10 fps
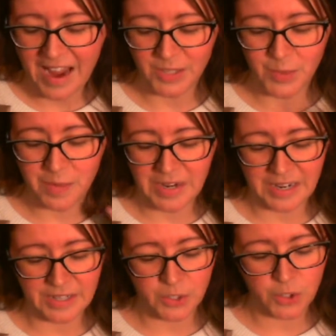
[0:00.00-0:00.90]
As women,
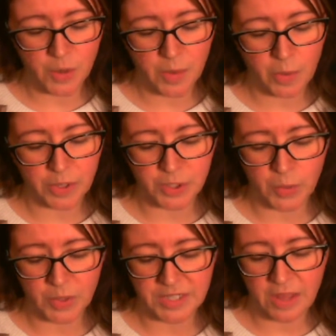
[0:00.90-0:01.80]
it is so important
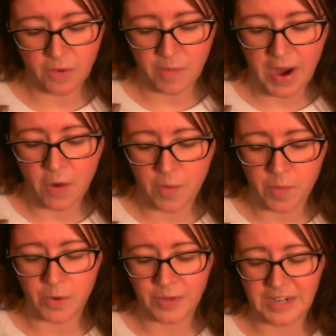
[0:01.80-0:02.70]
to work together, empower,
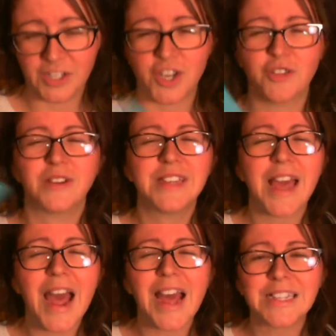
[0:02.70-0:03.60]
motivate each other.
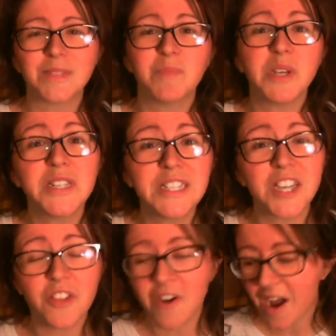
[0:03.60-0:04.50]
Yes, build each
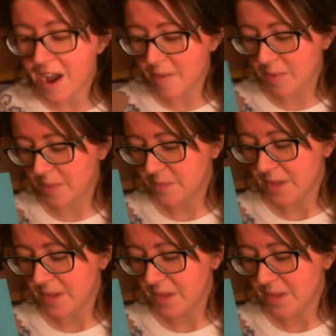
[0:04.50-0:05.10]
other up.